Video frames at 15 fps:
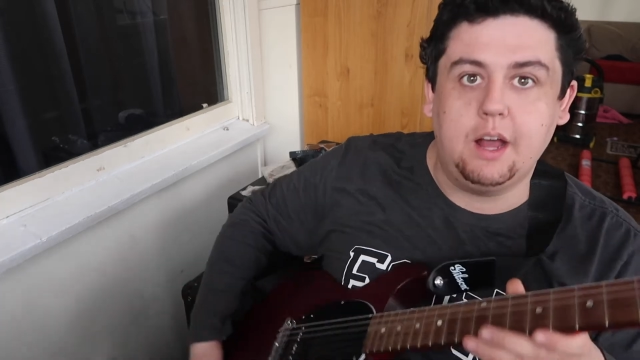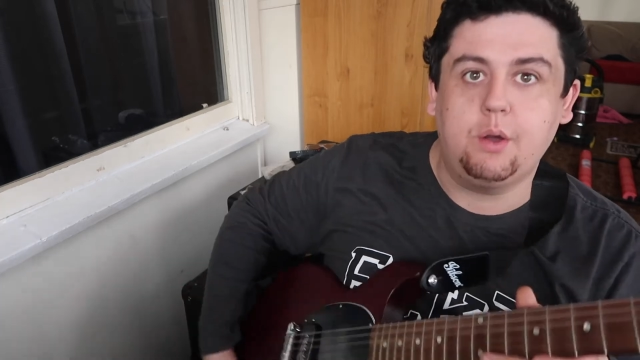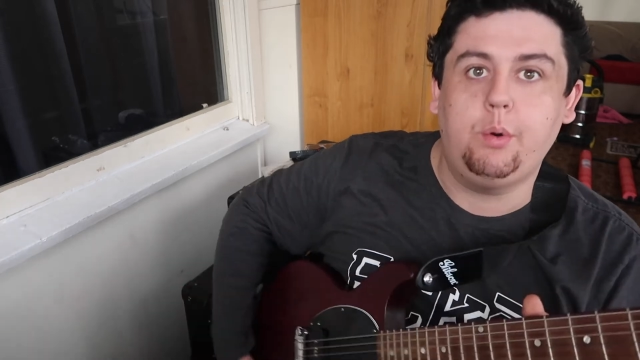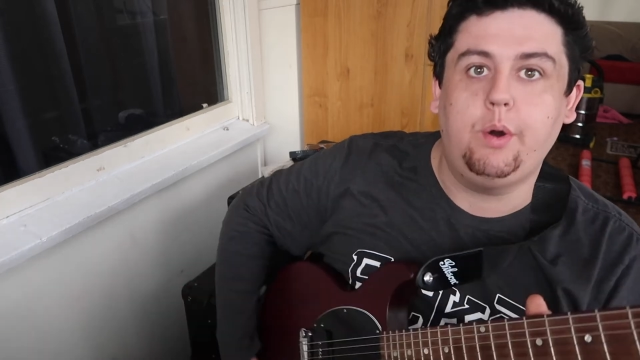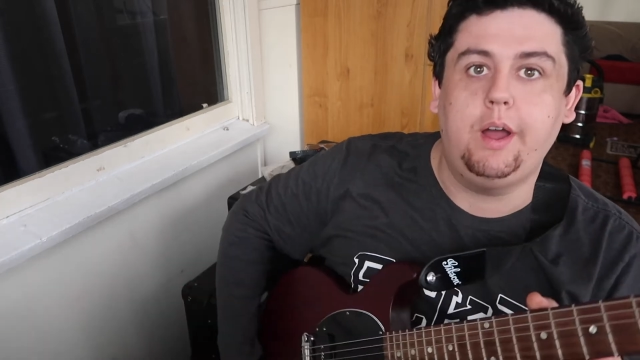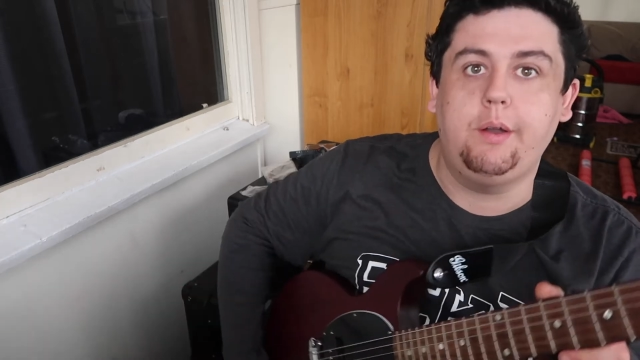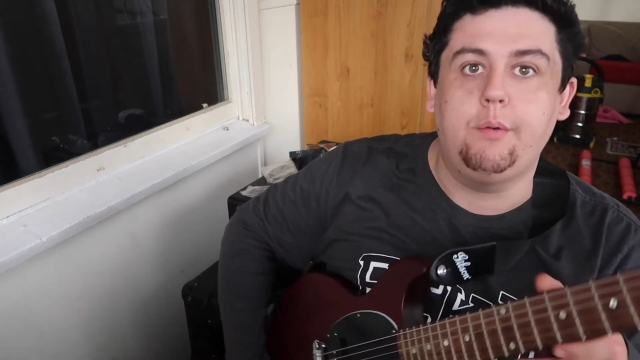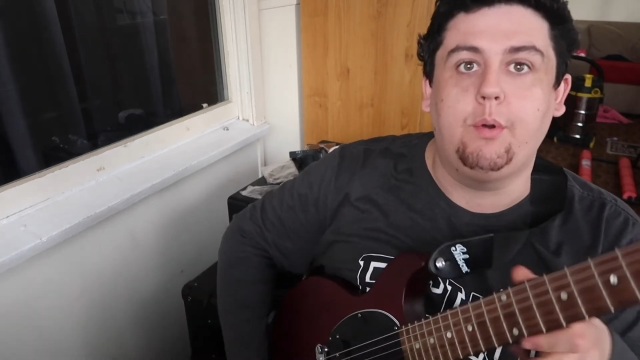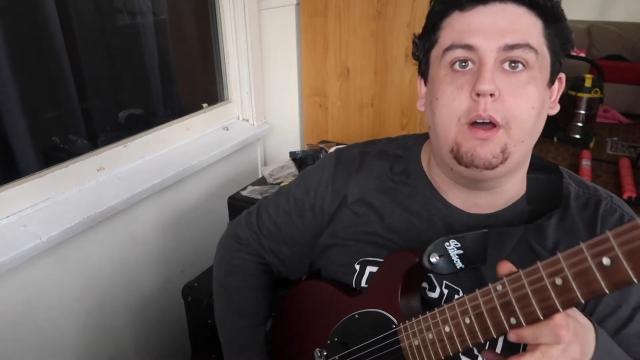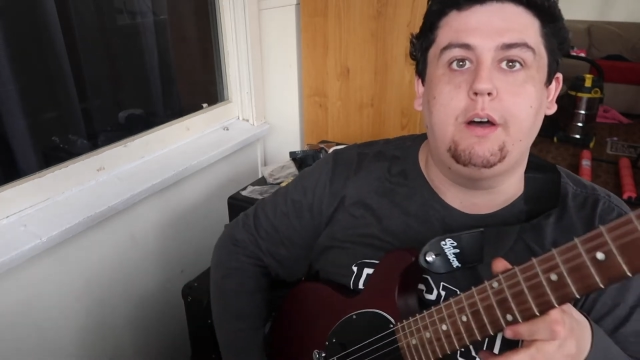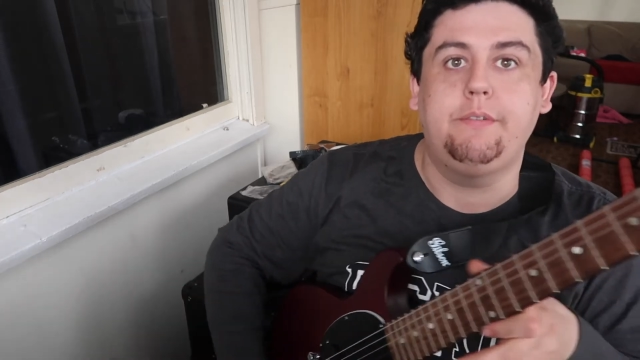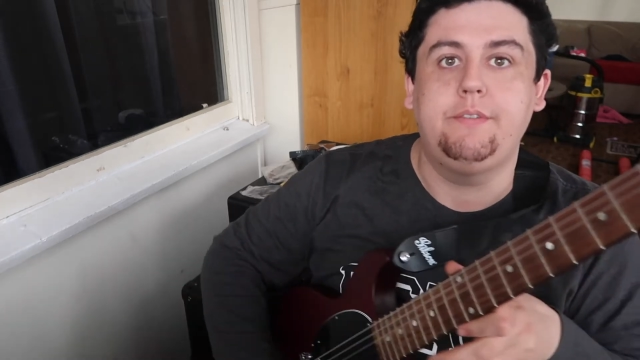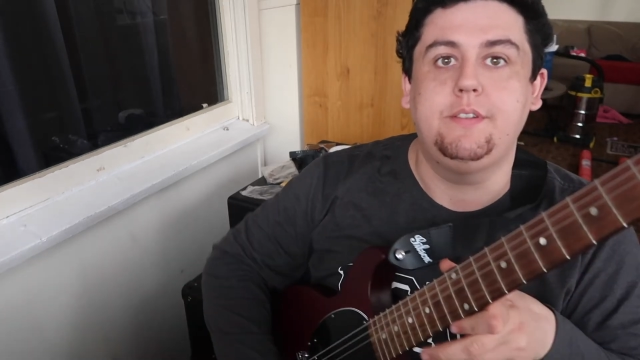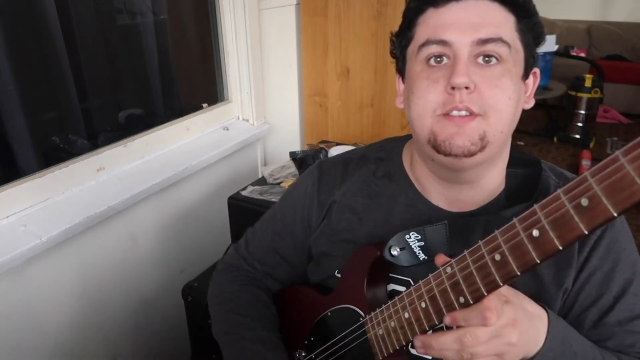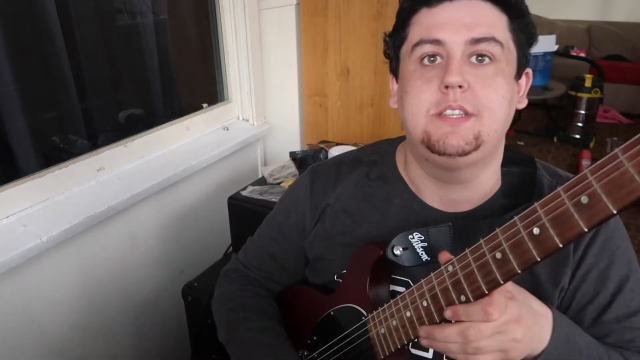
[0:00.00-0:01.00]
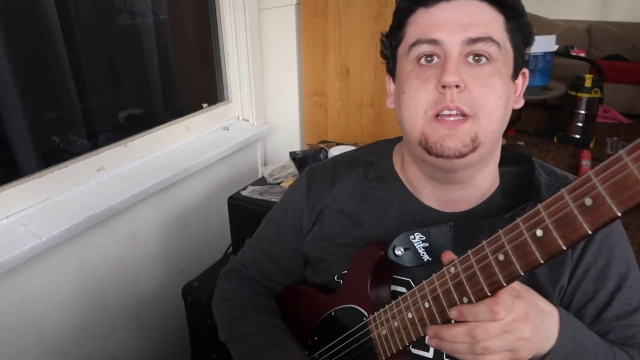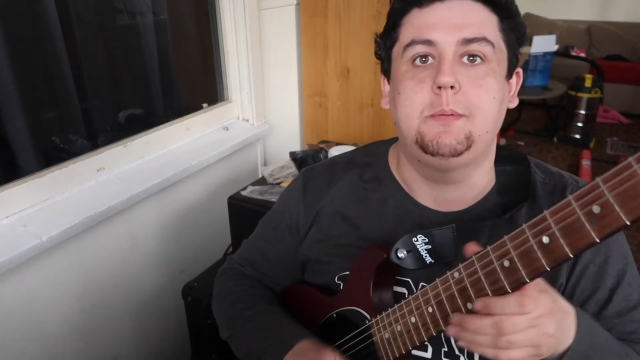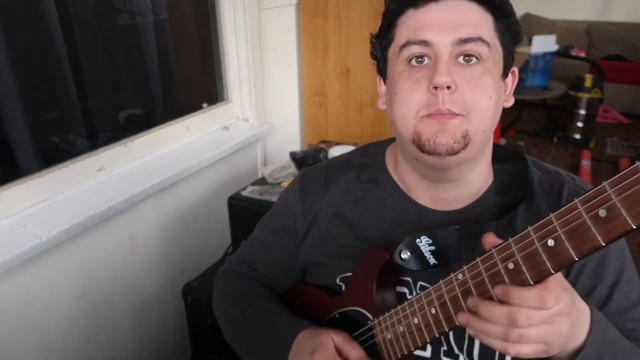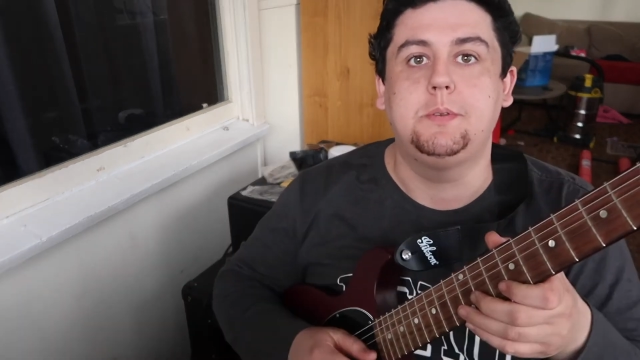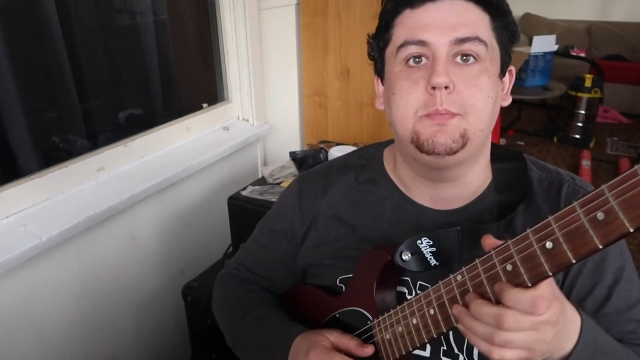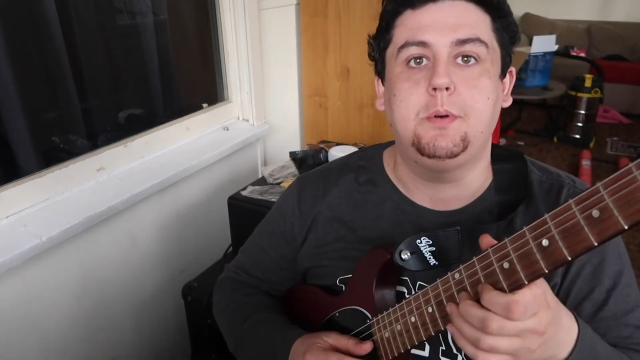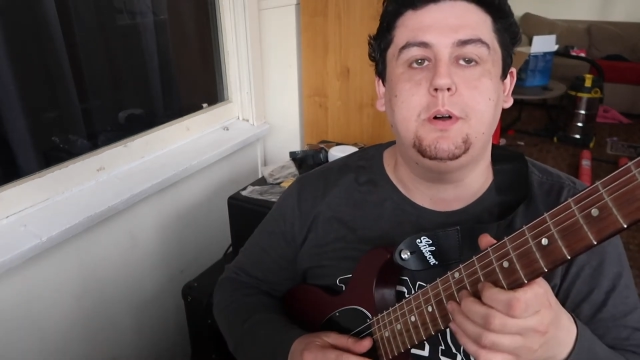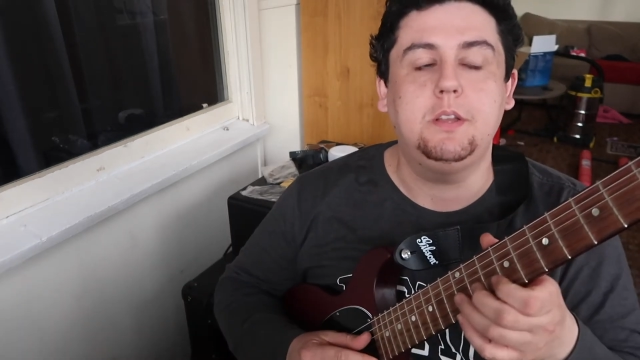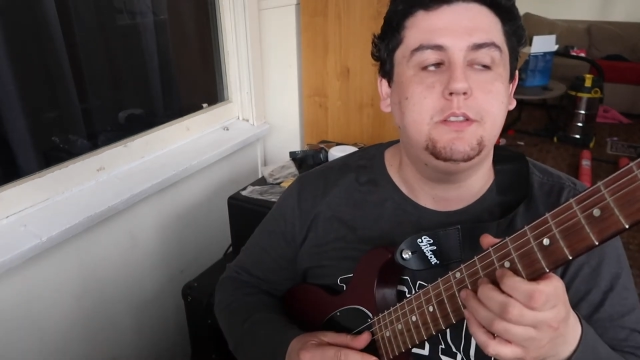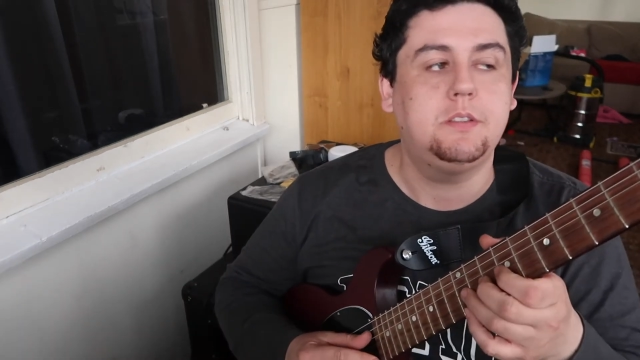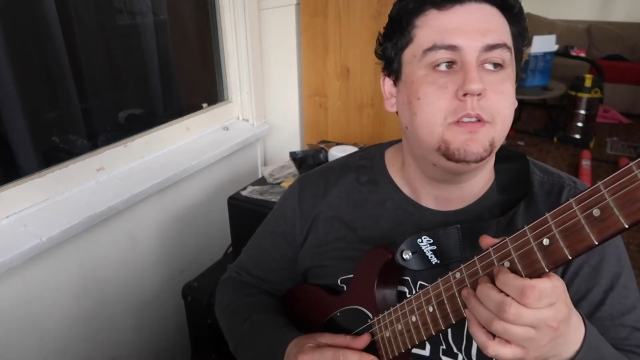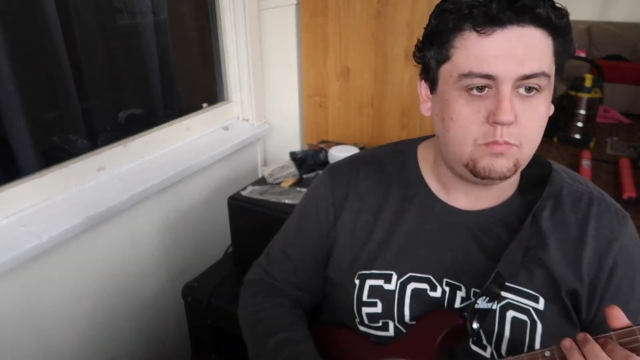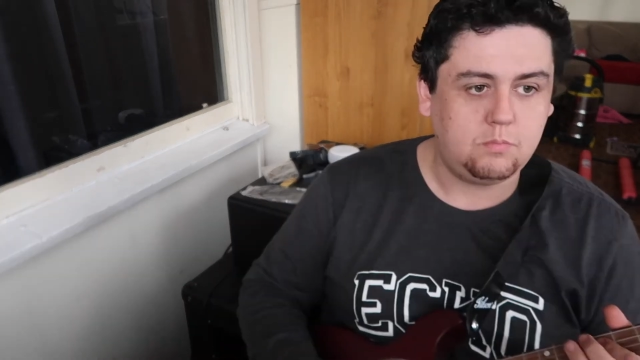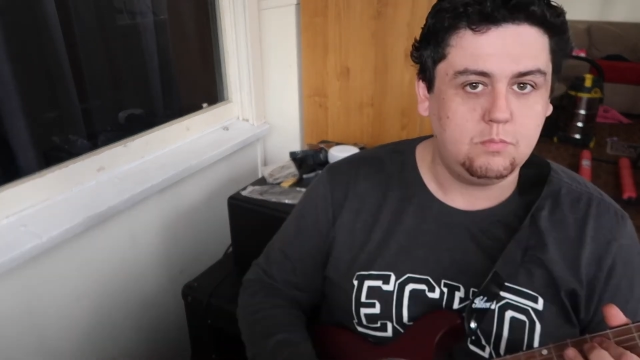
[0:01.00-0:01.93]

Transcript: quite rough in some spots.